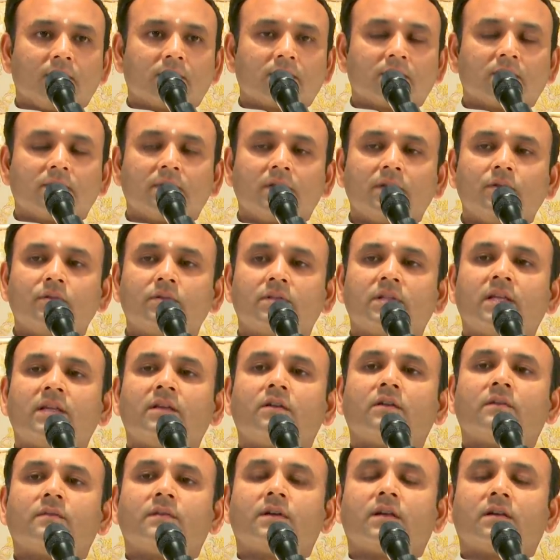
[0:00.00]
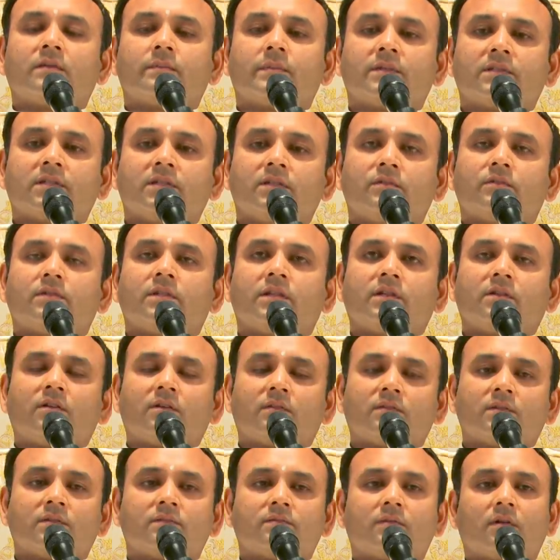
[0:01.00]
So when you think of Ganapati, you
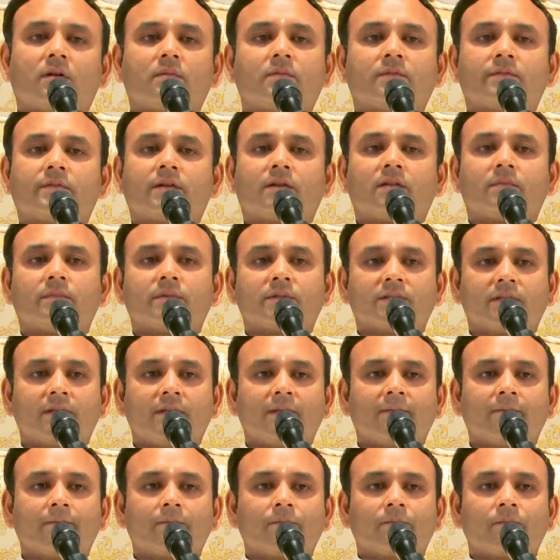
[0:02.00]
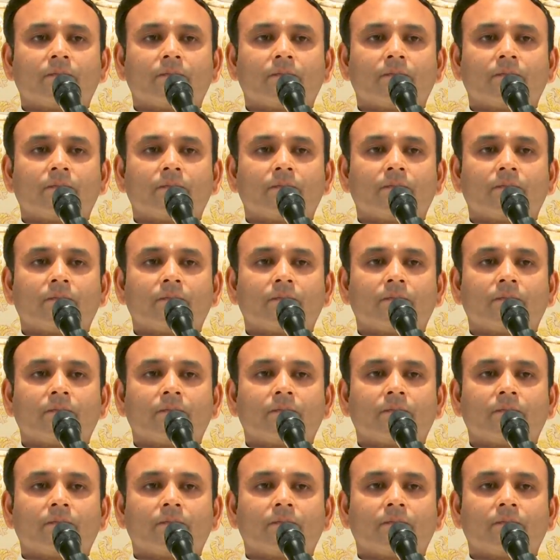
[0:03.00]
think of the form of Ganapati.